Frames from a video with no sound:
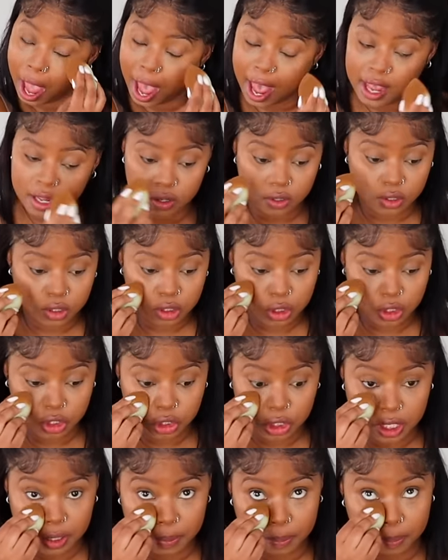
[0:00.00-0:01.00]

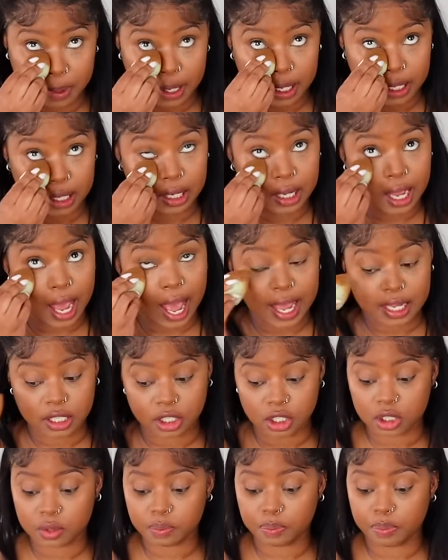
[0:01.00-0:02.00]
I
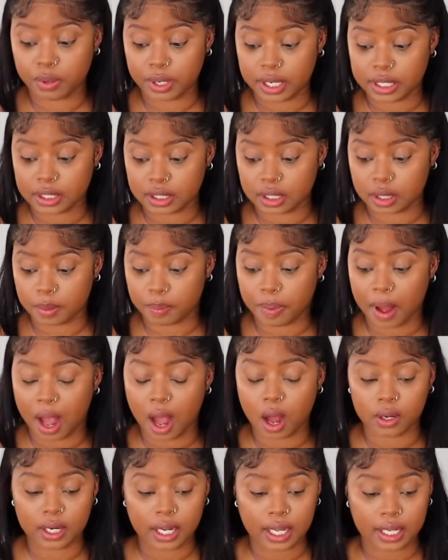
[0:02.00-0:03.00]
just press the
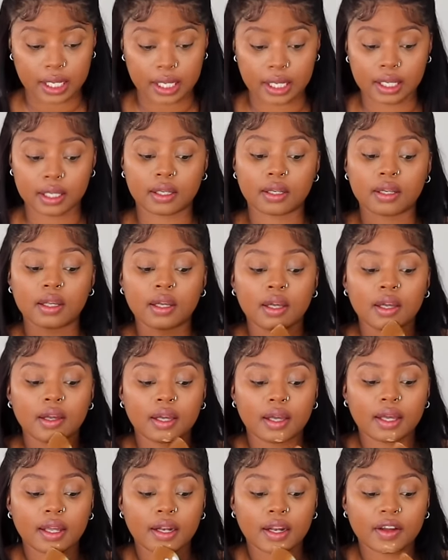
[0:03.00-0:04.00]
powder in,
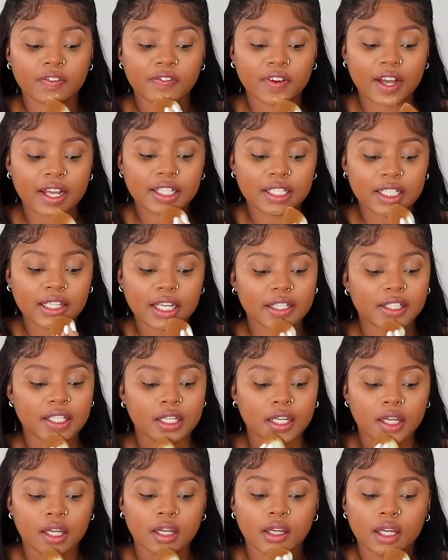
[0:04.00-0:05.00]
and I find
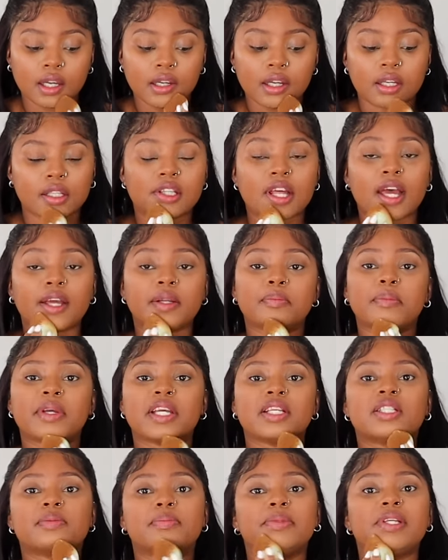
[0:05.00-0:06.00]
that that
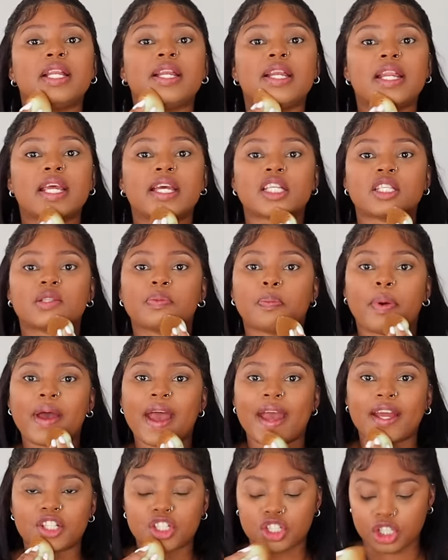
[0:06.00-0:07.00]
makes me less
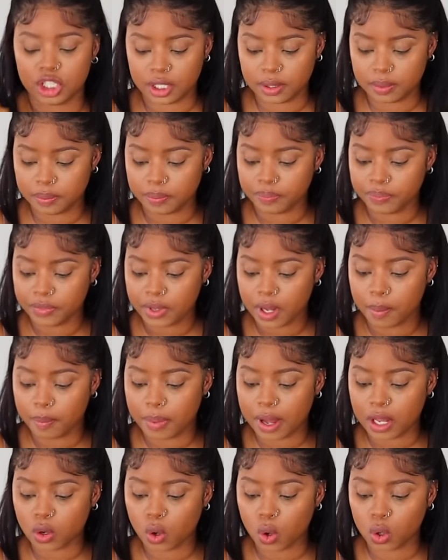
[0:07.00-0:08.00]
patchy,
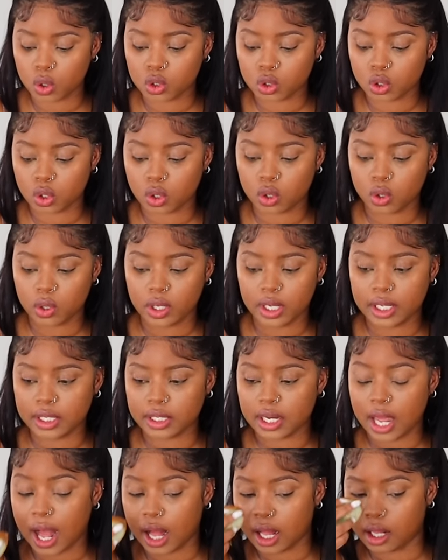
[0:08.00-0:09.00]
but also it
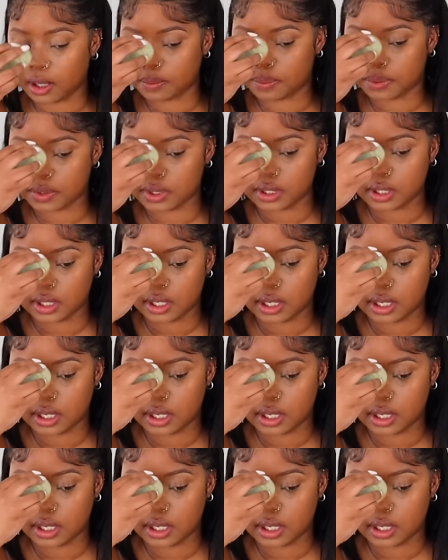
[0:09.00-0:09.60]
helps